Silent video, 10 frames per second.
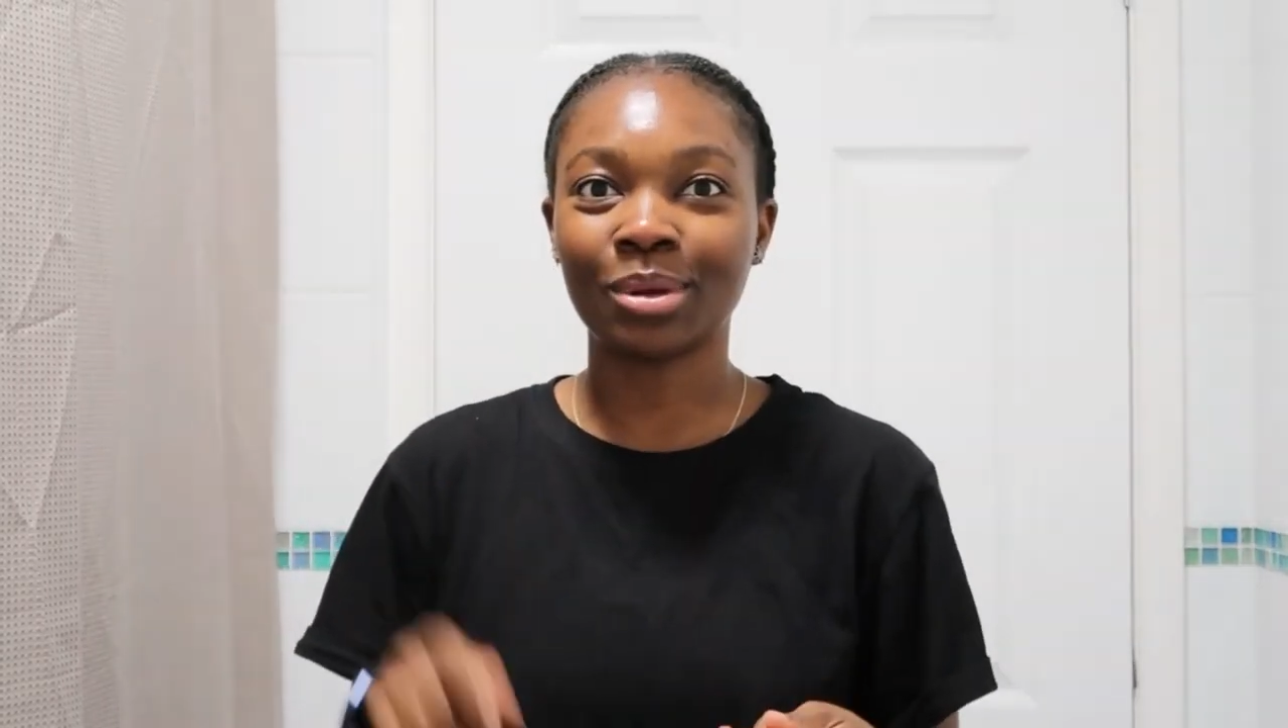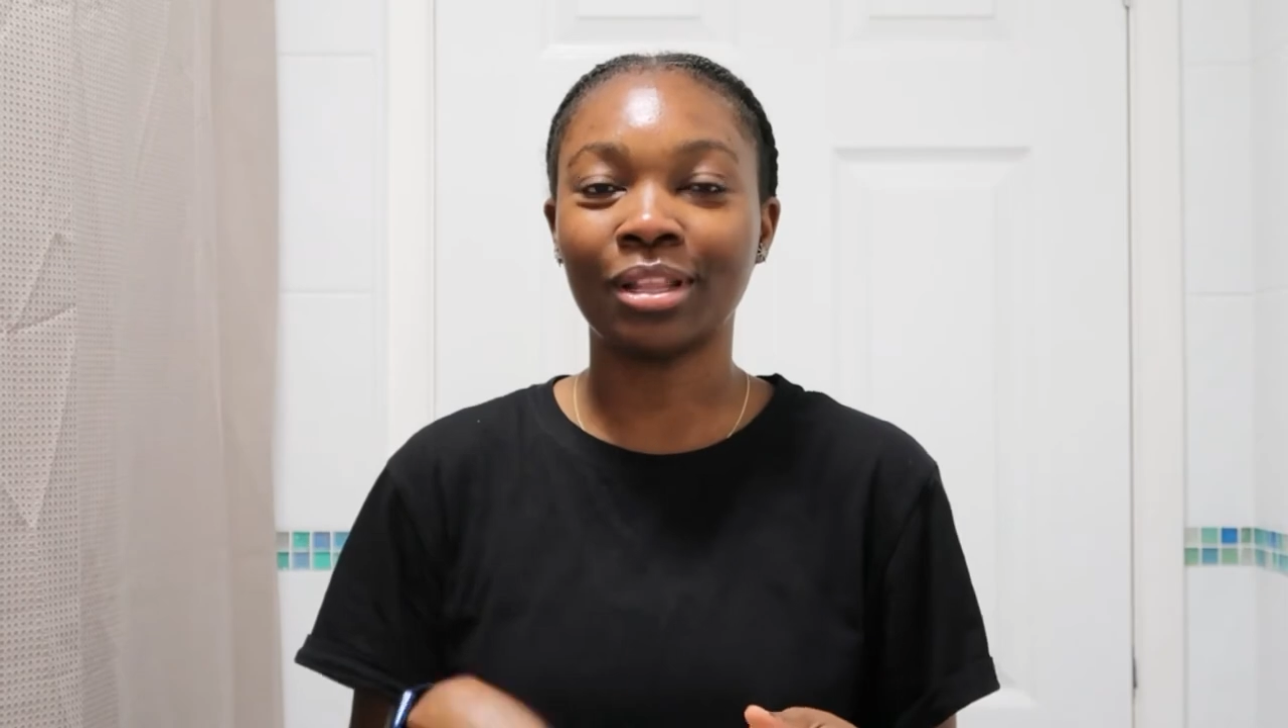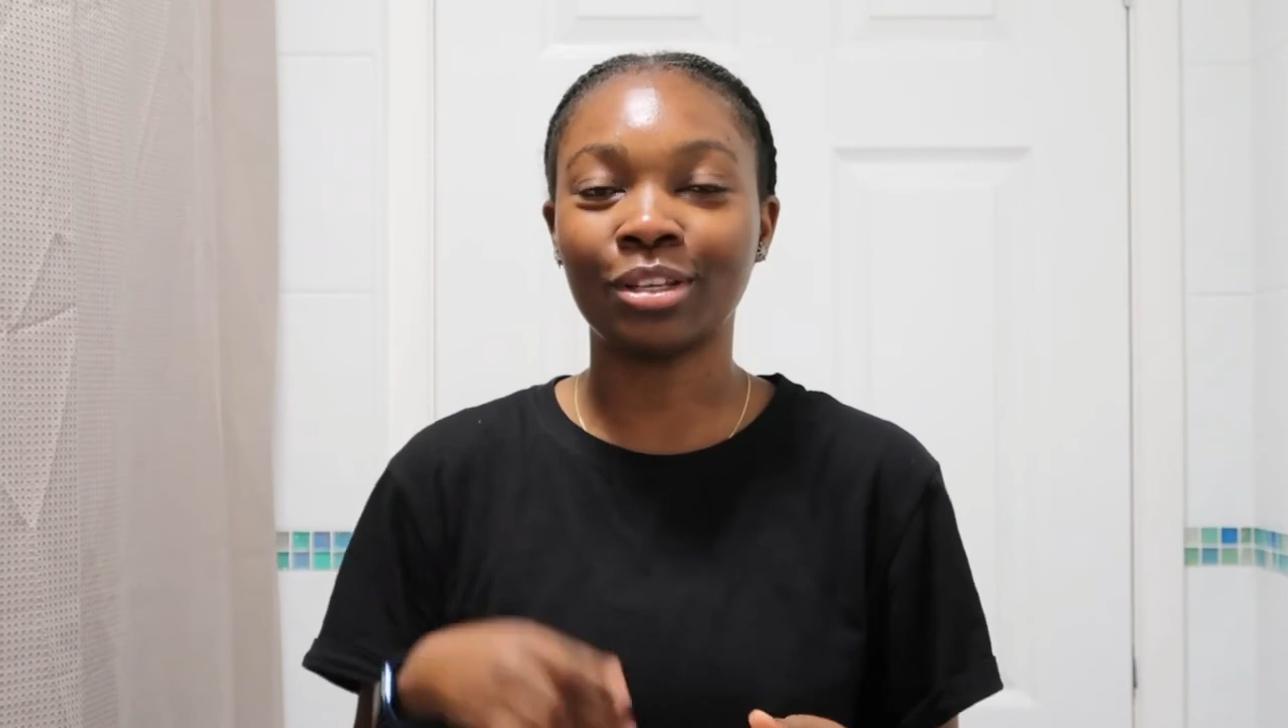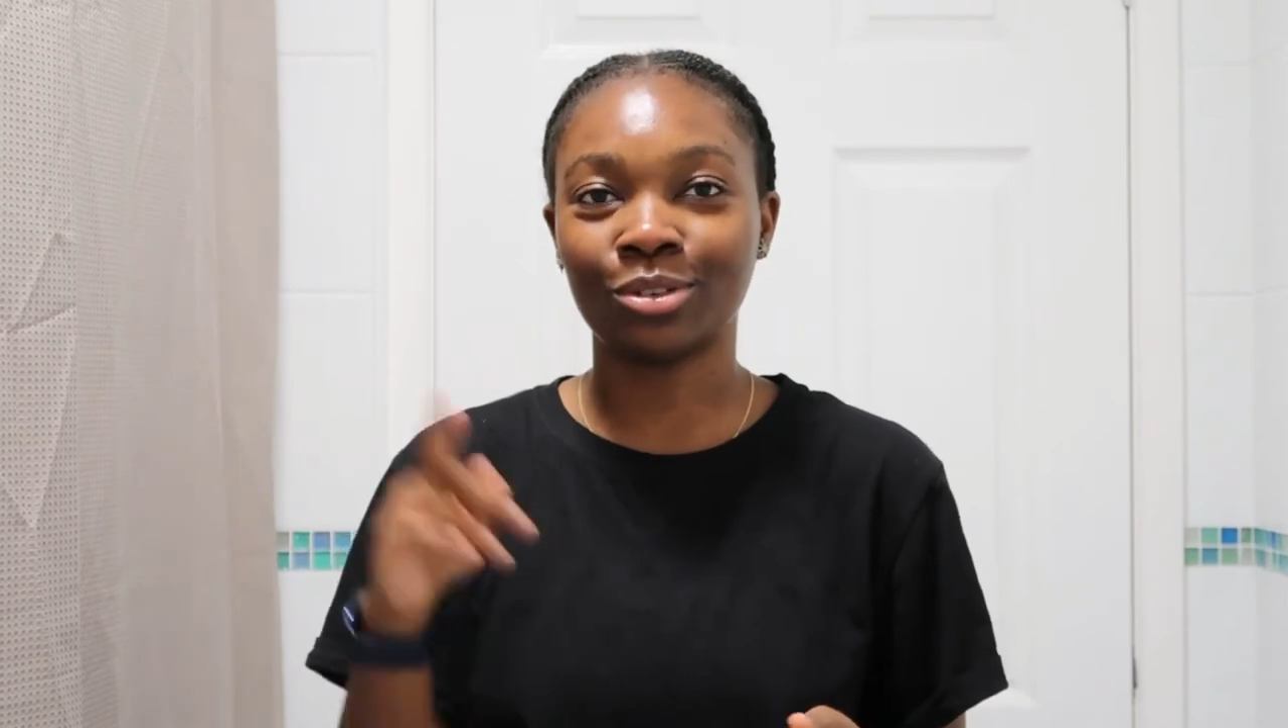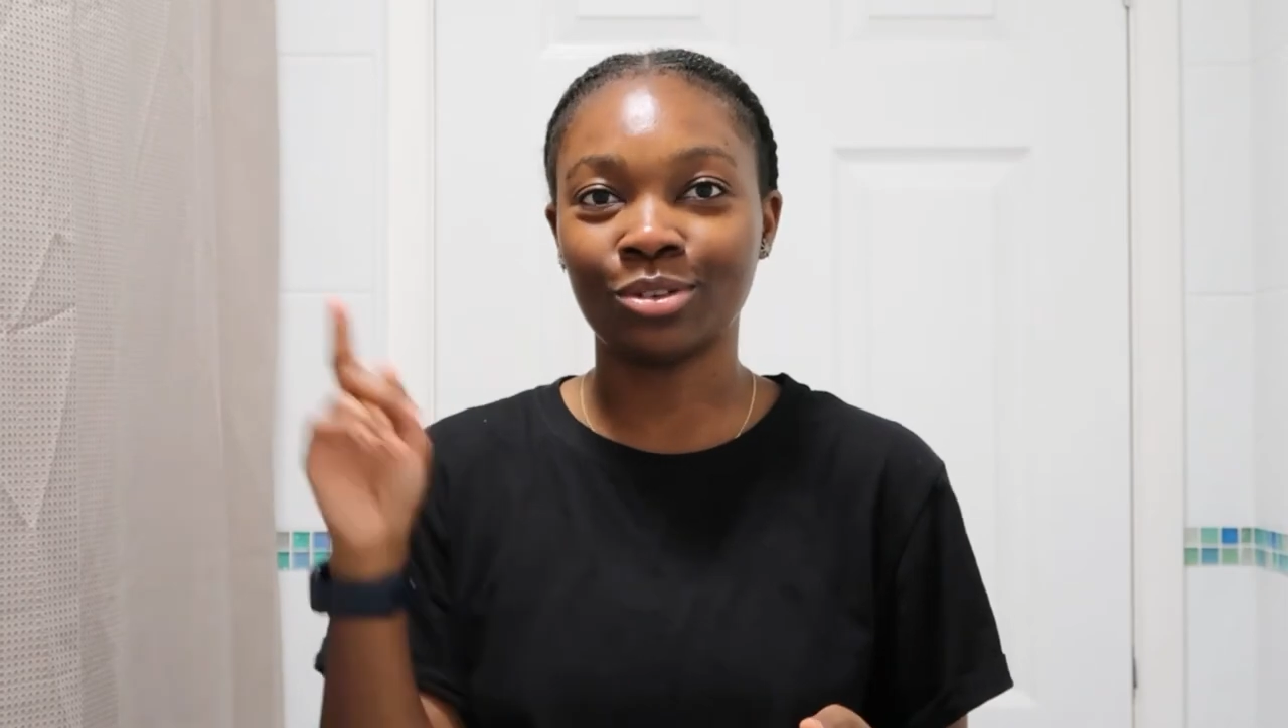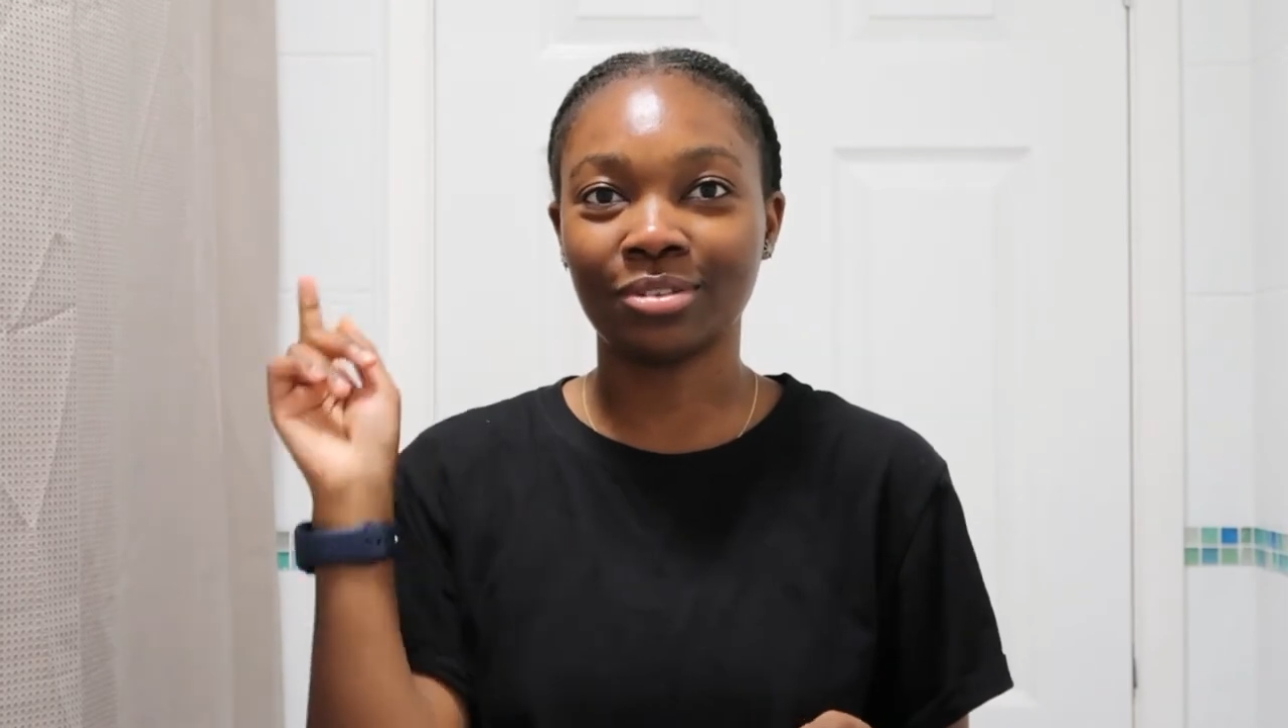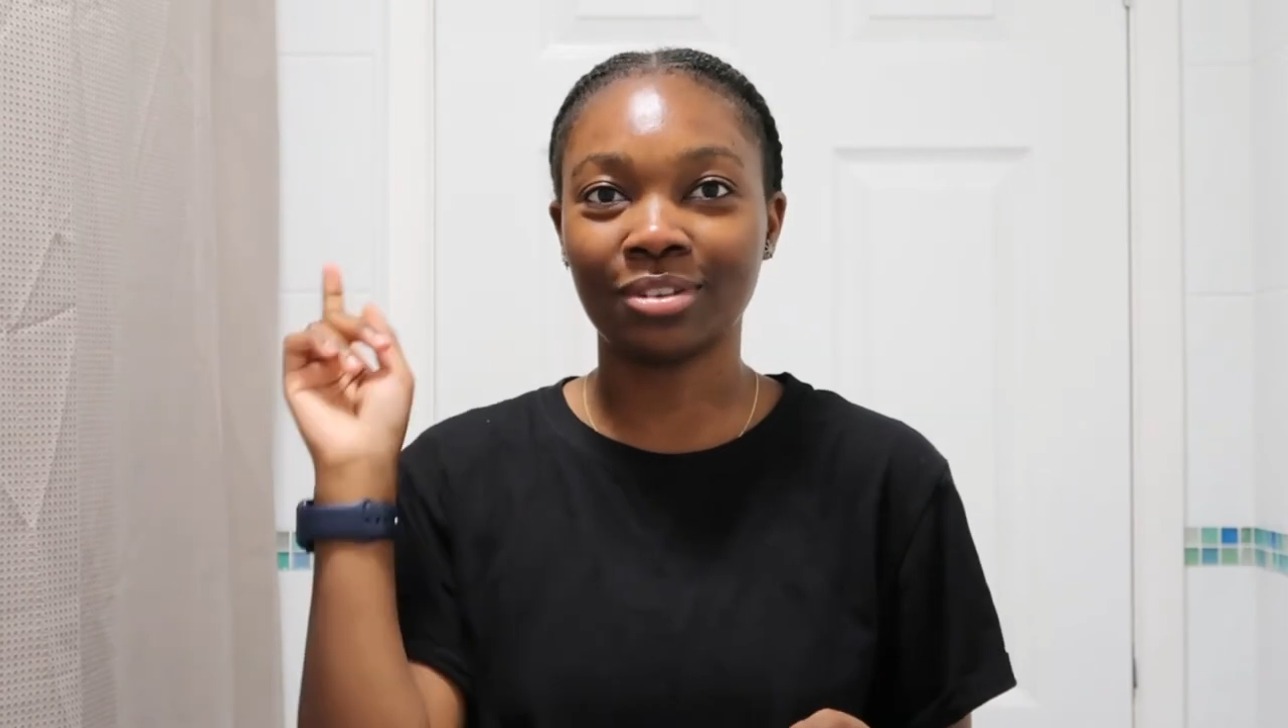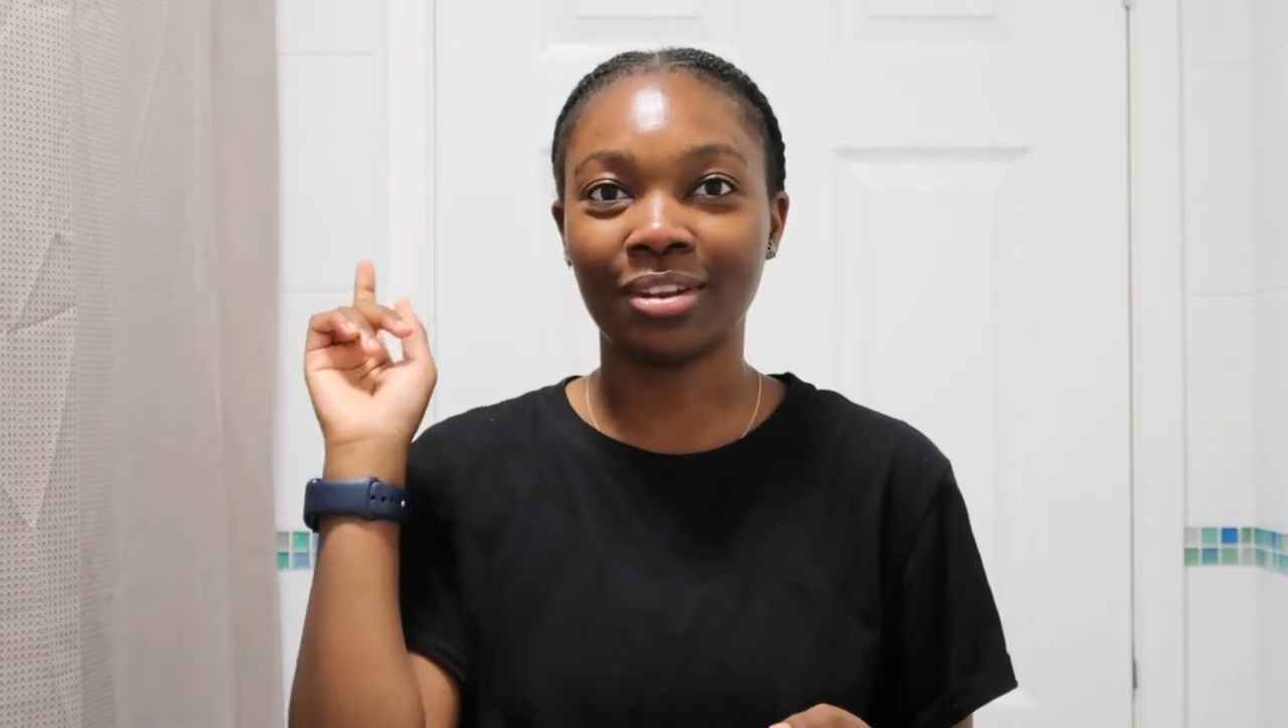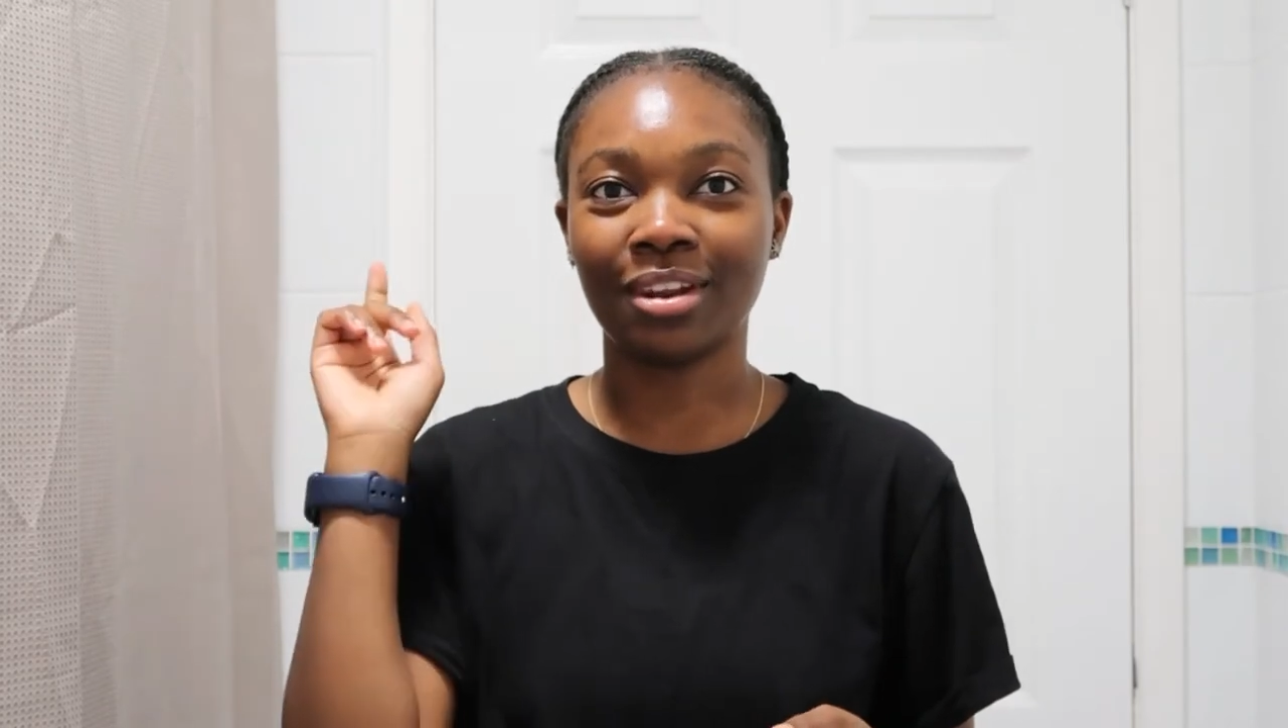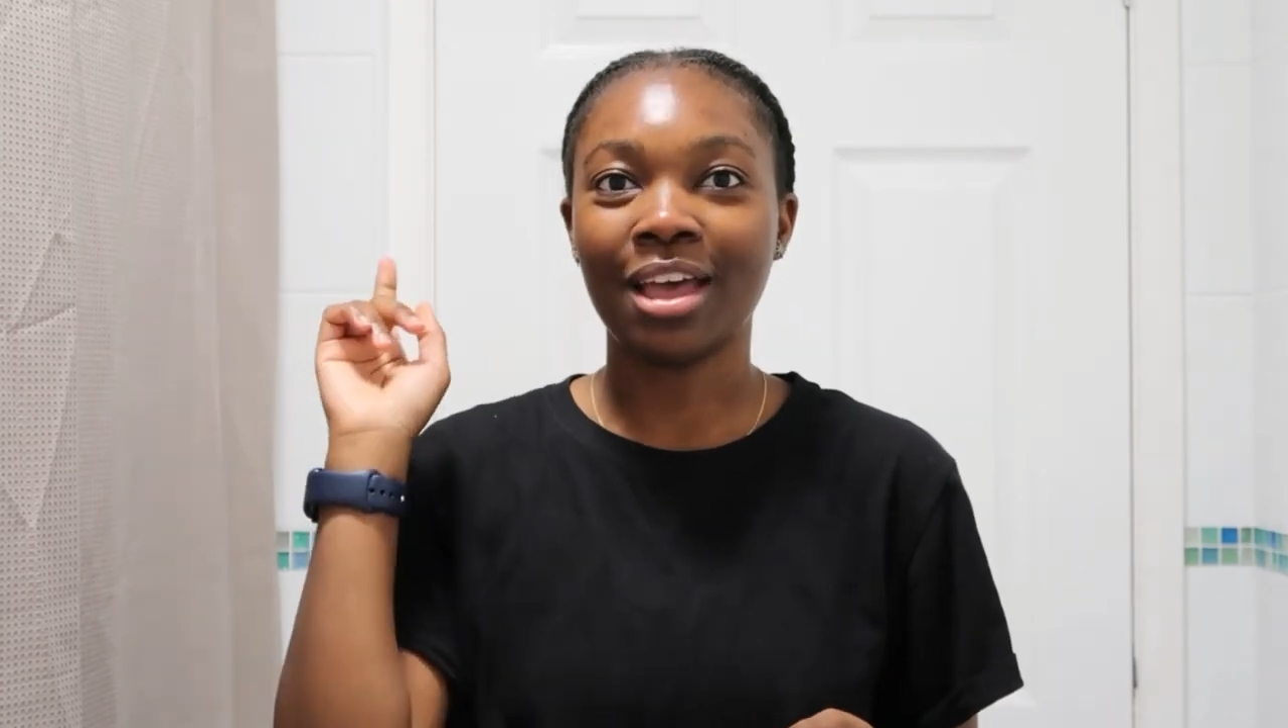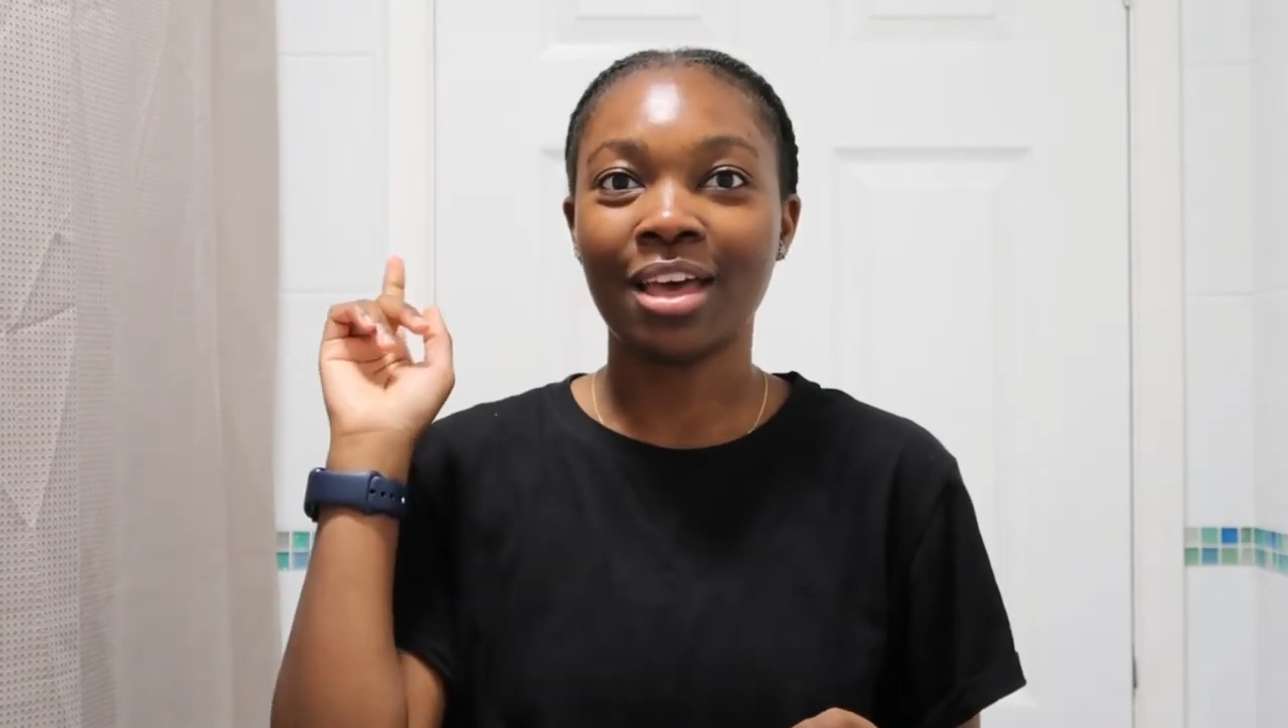well as using